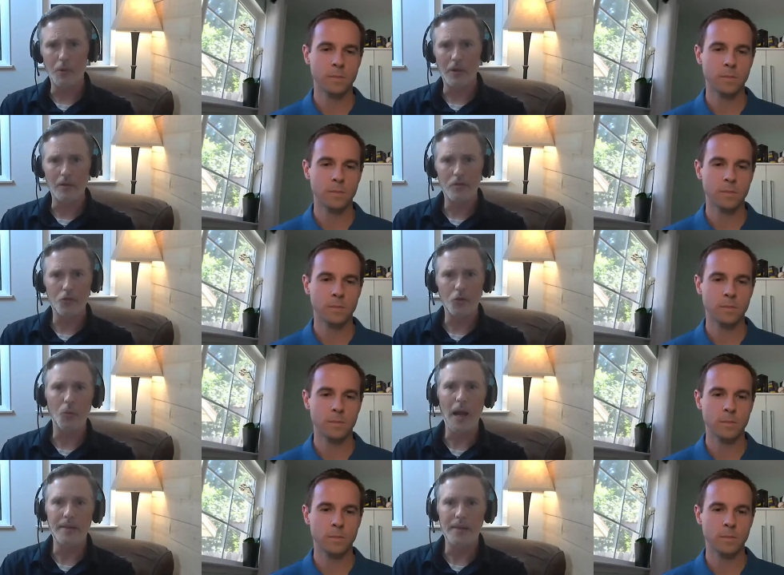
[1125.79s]
Speaker 1: to sort of
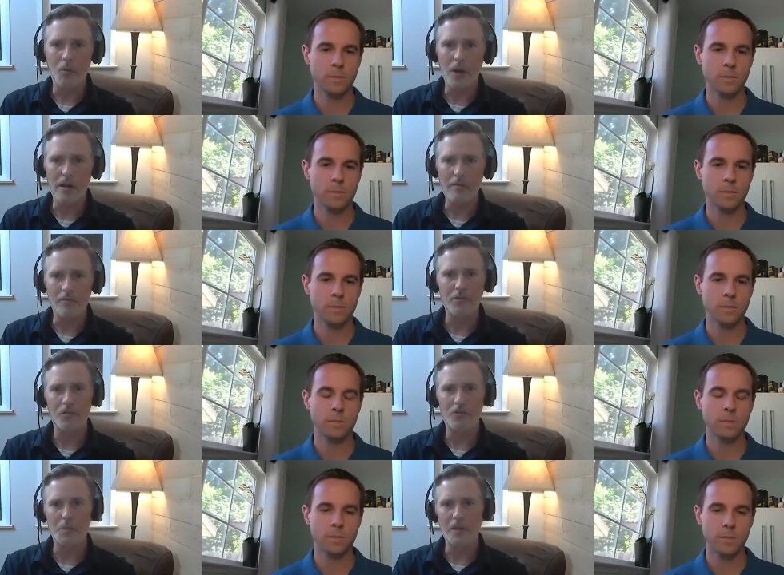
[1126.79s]
ride that wave, so
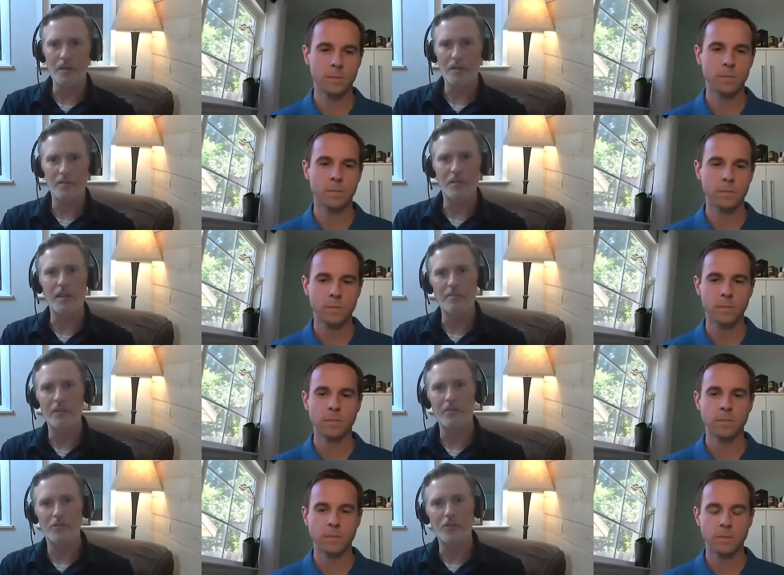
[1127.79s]
to speak, to give
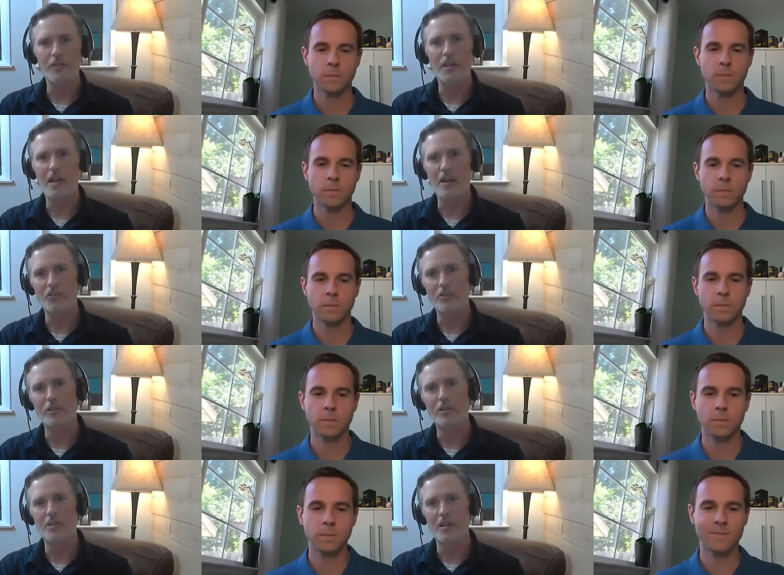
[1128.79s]
a surfing analogy
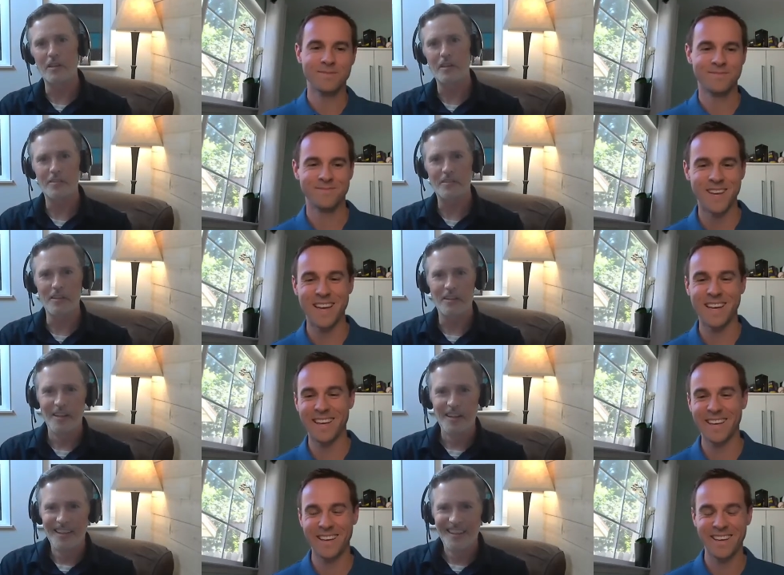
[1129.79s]
for you, Doug. So.
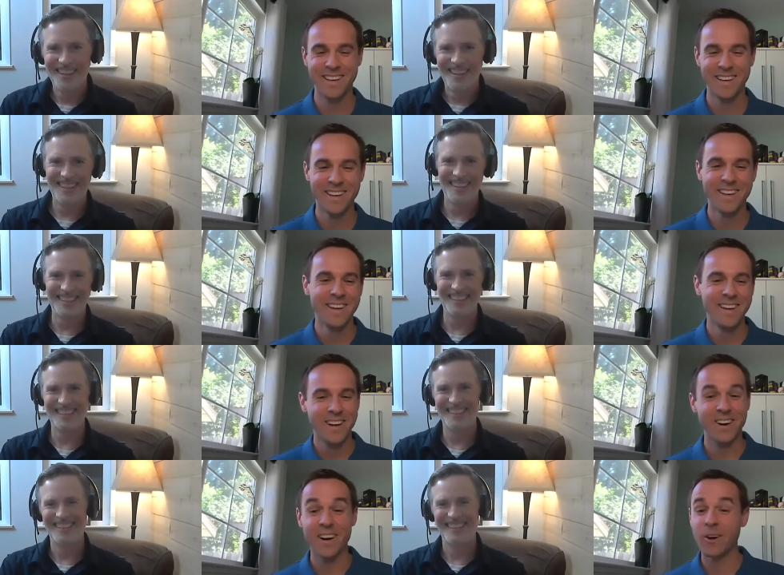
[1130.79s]
All
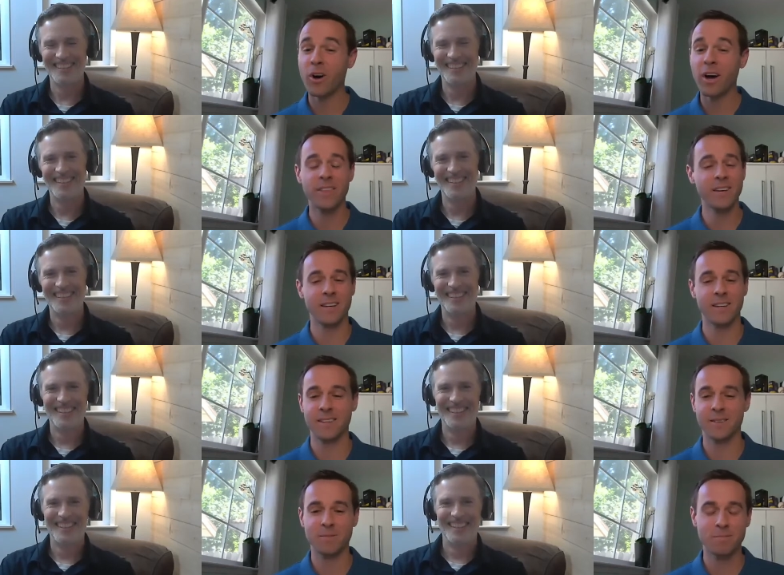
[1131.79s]
Speaker 2: right. Well, I think, I
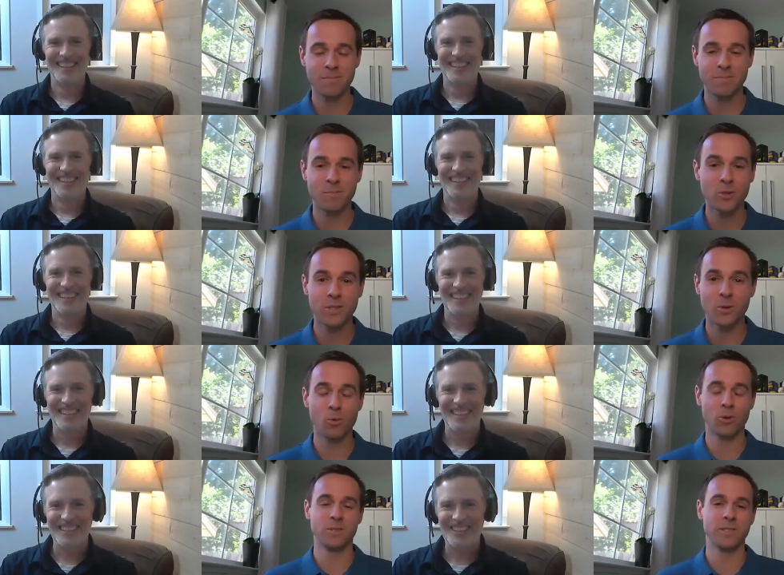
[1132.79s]
think most of the
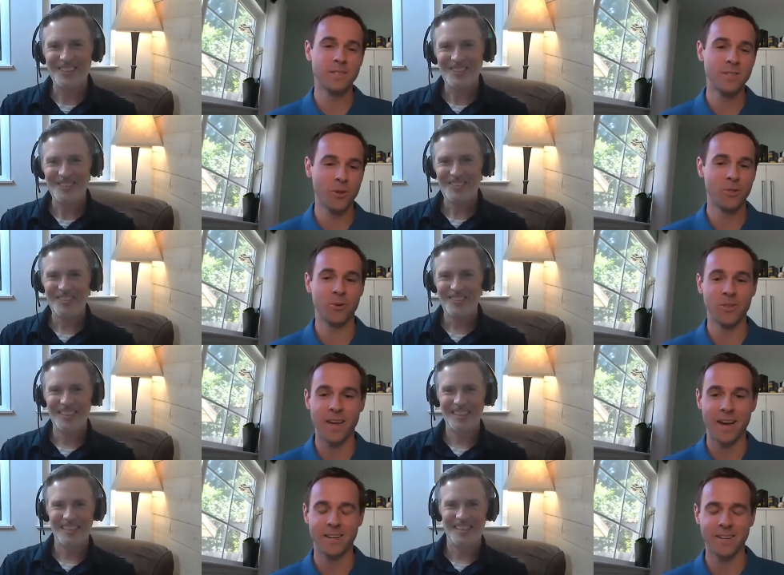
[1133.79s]
world is going through
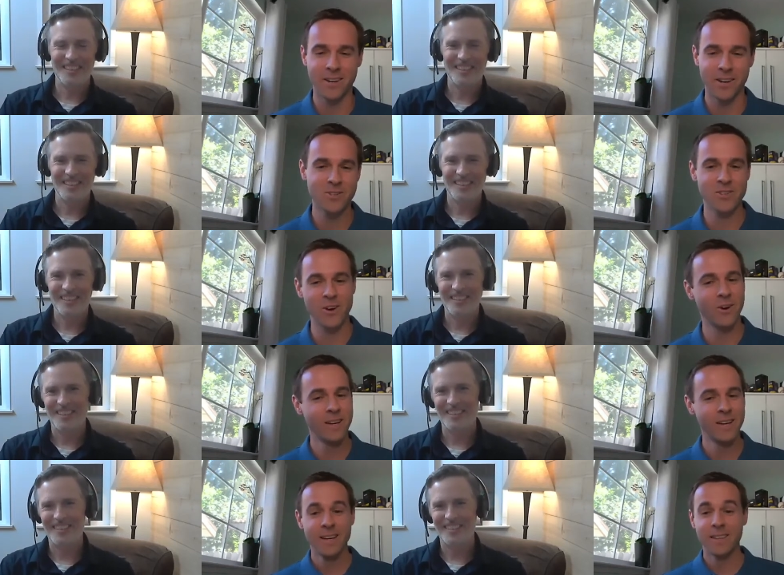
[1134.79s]
that, you know,
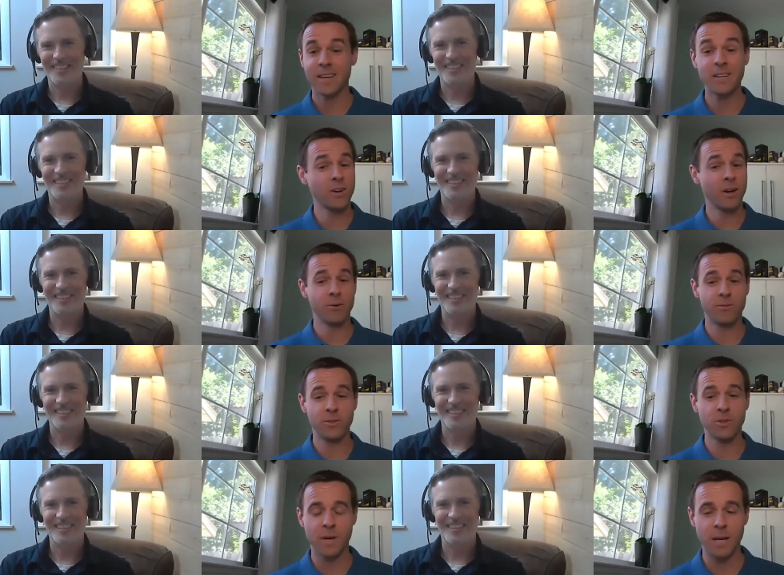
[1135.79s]
so thank you. I
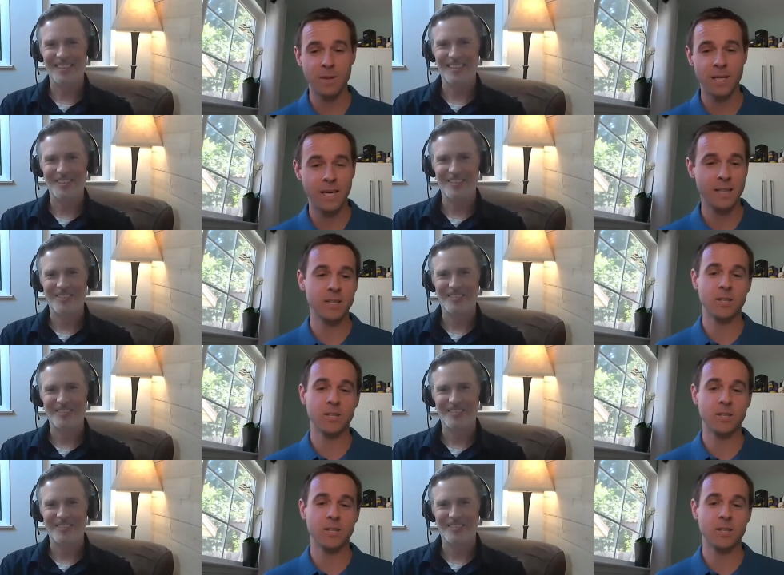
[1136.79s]
revealed my bidet to